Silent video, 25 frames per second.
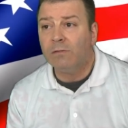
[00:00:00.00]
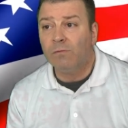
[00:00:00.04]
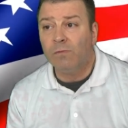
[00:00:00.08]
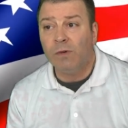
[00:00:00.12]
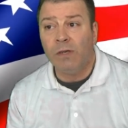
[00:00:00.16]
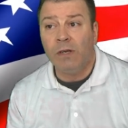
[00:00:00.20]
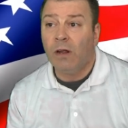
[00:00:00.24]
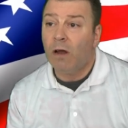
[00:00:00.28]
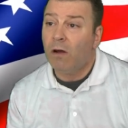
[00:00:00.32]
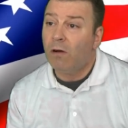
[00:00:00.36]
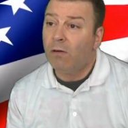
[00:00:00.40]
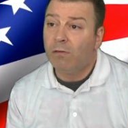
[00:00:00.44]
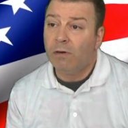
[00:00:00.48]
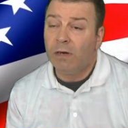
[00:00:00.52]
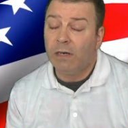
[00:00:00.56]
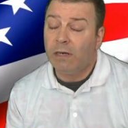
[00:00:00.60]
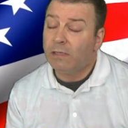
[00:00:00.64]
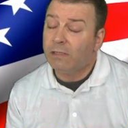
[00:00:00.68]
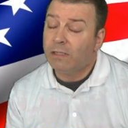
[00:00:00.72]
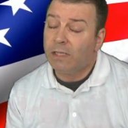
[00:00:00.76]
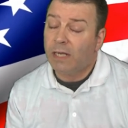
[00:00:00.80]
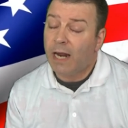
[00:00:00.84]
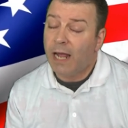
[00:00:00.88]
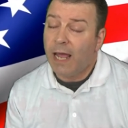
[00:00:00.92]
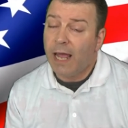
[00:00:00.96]
we know
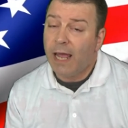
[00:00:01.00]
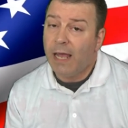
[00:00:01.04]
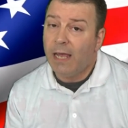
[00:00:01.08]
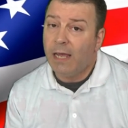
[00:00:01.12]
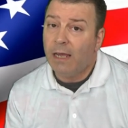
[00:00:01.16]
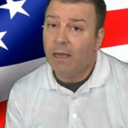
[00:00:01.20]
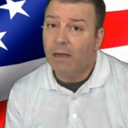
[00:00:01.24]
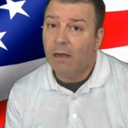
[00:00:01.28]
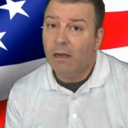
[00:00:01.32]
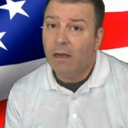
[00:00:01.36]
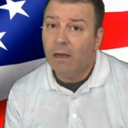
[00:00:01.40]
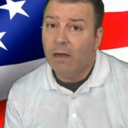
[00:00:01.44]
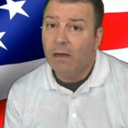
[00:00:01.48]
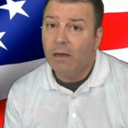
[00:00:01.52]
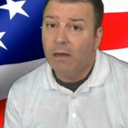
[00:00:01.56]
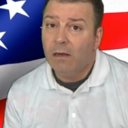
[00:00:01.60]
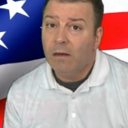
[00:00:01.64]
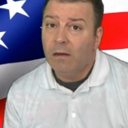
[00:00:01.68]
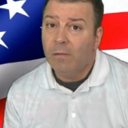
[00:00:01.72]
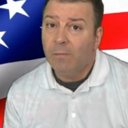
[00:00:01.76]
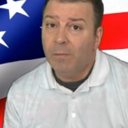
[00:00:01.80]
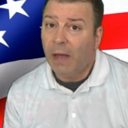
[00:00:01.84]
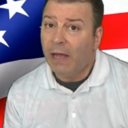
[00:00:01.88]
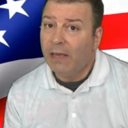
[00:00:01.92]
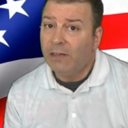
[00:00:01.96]
today
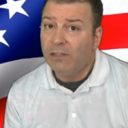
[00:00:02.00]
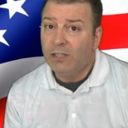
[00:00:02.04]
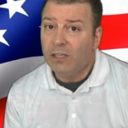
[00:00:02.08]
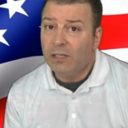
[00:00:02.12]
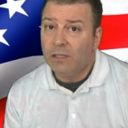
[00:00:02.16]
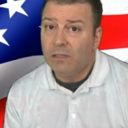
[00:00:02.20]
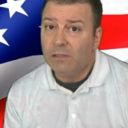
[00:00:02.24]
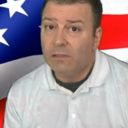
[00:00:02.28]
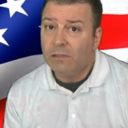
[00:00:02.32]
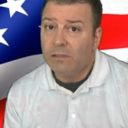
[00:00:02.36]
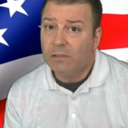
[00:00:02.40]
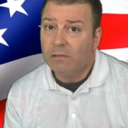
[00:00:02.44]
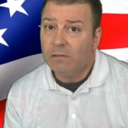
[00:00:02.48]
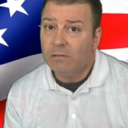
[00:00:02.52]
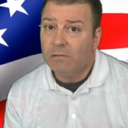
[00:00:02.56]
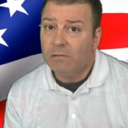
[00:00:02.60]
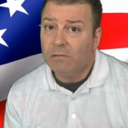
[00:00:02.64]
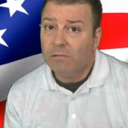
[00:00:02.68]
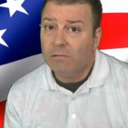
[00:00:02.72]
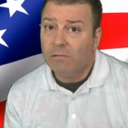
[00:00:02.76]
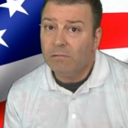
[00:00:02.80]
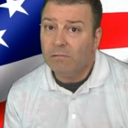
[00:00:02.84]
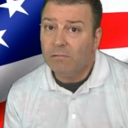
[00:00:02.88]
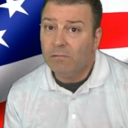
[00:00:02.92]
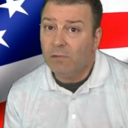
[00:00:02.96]
pensions
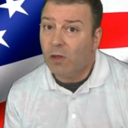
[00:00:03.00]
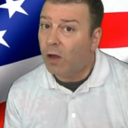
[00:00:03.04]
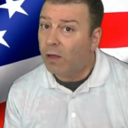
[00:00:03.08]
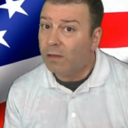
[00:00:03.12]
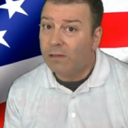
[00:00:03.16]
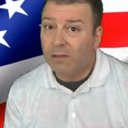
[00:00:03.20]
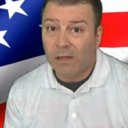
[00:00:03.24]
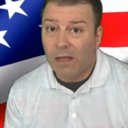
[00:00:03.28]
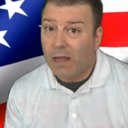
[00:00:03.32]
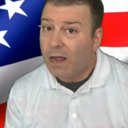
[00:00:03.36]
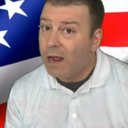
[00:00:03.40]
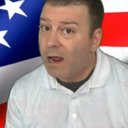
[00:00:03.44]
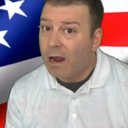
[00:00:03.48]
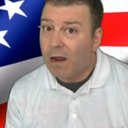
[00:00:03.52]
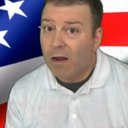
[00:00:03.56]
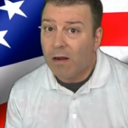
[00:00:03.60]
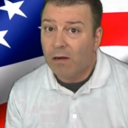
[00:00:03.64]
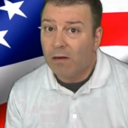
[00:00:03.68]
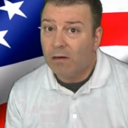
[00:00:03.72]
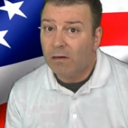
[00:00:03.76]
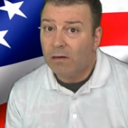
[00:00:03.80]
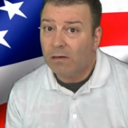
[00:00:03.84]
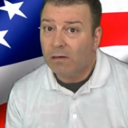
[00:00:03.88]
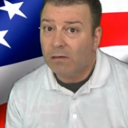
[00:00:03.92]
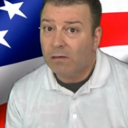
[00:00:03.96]
not
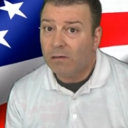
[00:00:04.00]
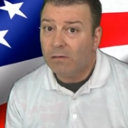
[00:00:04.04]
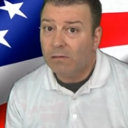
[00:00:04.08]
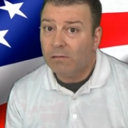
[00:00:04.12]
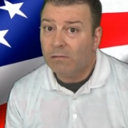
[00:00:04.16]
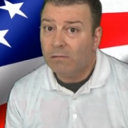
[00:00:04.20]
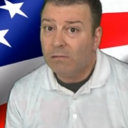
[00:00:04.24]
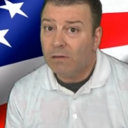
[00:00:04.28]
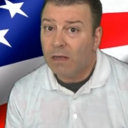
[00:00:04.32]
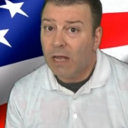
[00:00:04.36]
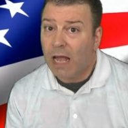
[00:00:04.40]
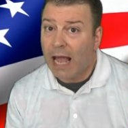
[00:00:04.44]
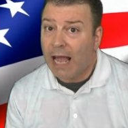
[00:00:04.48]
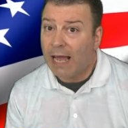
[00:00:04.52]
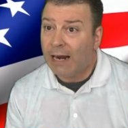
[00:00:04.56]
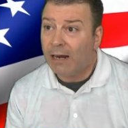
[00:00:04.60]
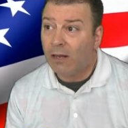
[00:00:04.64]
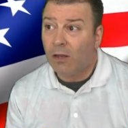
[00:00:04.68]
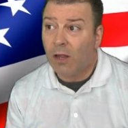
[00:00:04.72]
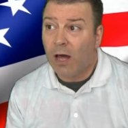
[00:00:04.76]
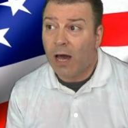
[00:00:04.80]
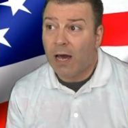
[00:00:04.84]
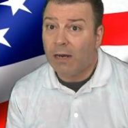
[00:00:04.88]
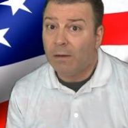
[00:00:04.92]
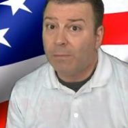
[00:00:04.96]
there, and a
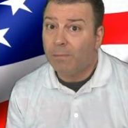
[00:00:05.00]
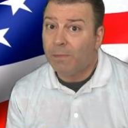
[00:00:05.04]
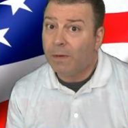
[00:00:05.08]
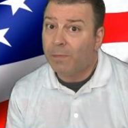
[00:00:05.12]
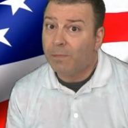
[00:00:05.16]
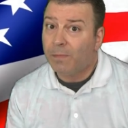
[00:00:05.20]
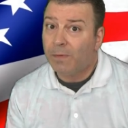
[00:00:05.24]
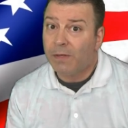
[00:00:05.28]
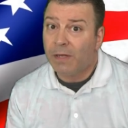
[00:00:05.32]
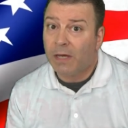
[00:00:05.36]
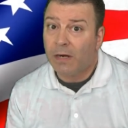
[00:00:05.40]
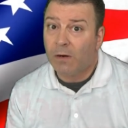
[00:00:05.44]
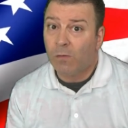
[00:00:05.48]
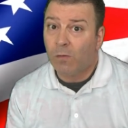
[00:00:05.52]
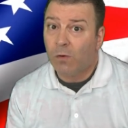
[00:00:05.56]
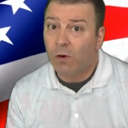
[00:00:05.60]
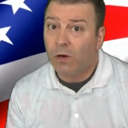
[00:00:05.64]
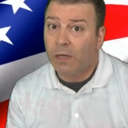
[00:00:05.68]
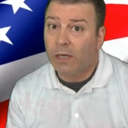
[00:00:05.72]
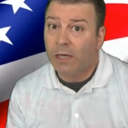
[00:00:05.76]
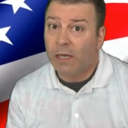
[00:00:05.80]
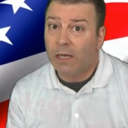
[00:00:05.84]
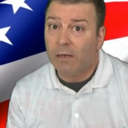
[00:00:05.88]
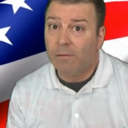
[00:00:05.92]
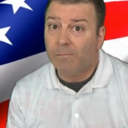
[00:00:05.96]
lot of people that are
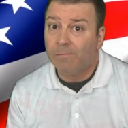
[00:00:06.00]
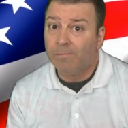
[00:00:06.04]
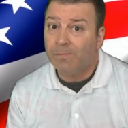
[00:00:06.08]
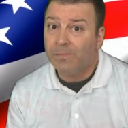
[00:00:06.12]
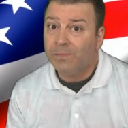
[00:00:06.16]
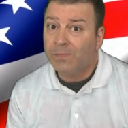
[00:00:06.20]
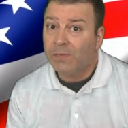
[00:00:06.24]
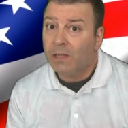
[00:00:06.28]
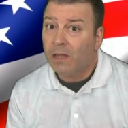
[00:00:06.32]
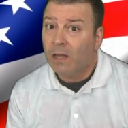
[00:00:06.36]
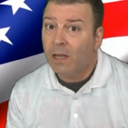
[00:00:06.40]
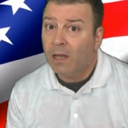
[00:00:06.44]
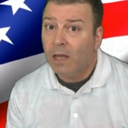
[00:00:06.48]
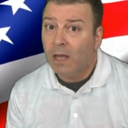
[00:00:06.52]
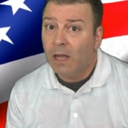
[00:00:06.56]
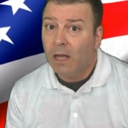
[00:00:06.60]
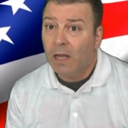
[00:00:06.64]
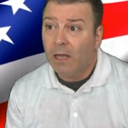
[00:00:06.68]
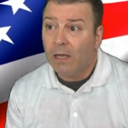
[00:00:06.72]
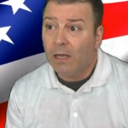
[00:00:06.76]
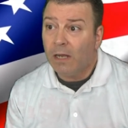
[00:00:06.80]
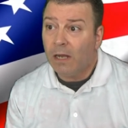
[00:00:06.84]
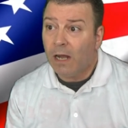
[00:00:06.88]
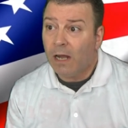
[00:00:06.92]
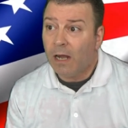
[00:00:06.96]
working
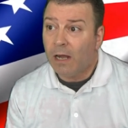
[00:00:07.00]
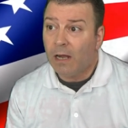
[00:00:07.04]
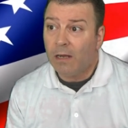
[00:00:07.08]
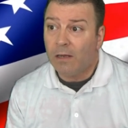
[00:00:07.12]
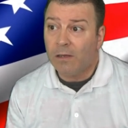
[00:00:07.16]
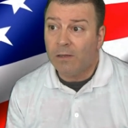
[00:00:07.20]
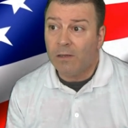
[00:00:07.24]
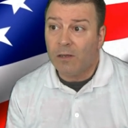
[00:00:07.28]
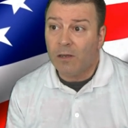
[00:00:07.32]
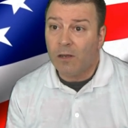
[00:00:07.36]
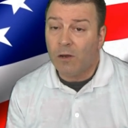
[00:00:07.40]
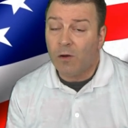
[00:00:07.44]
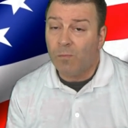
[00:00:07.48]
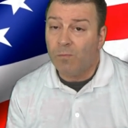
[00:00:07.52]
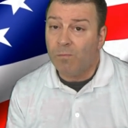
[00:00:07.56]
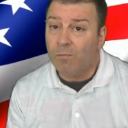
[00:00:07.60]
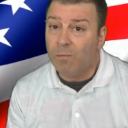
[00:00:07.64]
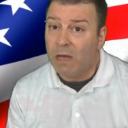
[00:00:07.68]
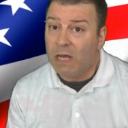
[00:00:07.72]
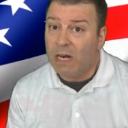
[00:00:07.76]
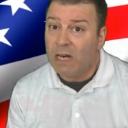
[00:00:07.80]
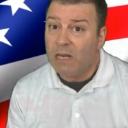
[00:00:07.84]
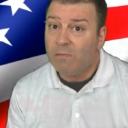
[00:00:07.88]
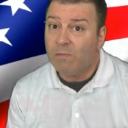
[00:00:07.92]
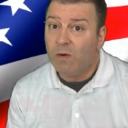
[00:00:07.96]
you know,
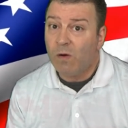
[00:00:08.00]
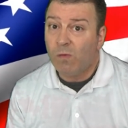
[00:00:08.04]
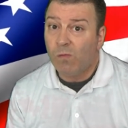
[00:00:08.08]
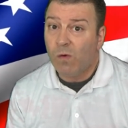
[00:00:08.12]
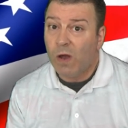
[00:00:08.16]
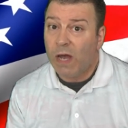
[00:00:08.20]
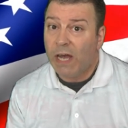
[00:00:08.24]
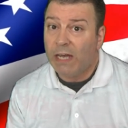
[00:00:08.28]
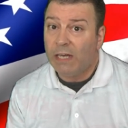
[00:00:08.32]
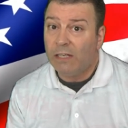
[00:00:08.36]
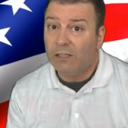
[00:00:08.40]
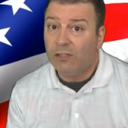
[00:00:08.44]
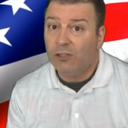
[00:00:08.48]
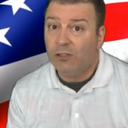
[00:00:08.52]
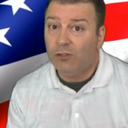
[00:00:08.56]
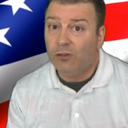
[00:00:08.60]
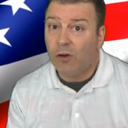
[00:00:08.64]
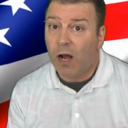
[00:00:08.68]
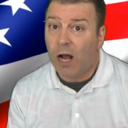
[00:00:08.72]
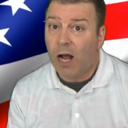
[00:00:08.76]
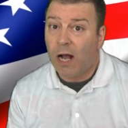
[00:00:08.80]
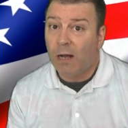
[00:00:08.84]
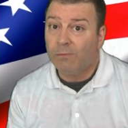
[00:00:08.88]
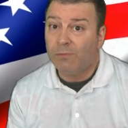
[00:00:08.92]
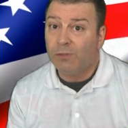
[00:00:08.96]
minimum wage
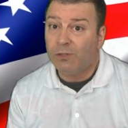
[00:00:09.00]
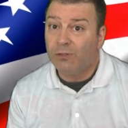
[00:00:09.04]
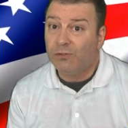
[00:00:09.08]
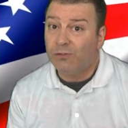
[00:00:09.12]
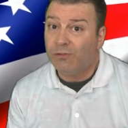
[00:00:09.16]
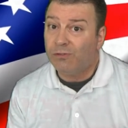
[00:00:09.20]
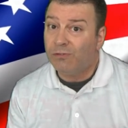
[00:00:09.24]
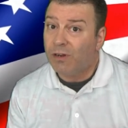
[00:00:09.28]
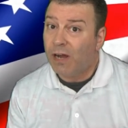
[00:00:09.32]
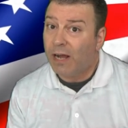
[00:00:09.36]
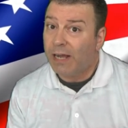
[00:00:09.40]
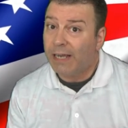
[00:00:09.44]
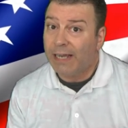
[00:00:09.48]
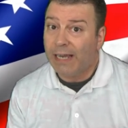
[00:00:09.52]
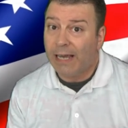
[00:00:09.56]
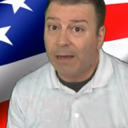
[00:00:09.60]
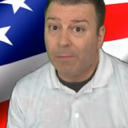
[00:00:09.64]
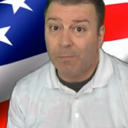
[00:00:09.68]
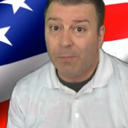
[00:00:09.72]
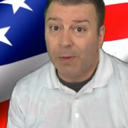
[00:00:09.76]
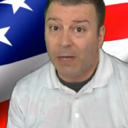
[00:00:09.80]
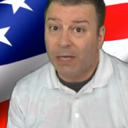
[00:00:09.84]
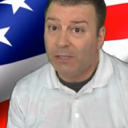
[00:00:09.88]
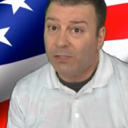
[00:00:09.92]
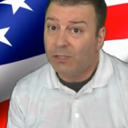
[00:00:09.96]
jobs do not
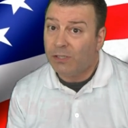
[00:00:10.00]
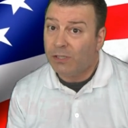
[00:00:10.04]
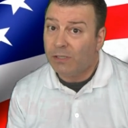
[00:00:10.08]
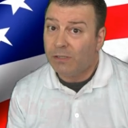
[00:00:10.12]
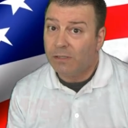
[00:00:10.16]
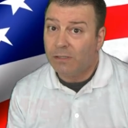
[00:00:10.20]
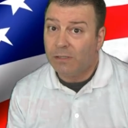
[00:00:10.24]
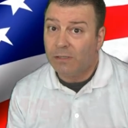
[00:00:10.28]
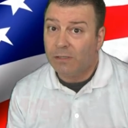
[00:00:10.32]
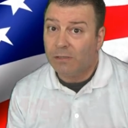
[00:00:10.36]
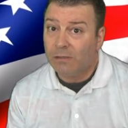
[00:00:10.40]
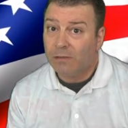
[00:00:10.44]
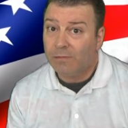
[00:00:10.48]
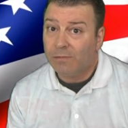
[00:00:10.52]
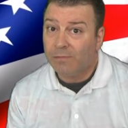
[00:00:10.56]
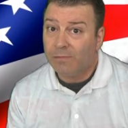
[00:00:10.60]
get pensions.